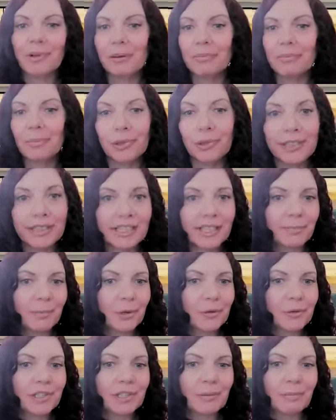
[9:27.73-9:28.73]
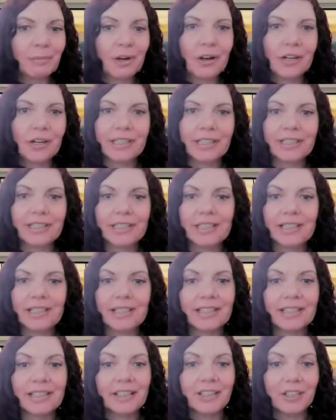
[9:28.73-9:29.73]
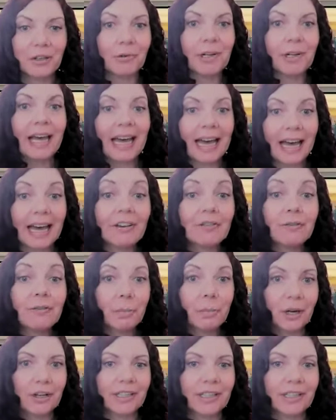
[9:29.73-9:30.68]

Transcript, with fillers: i'm not predisposed to parkinson's i don't have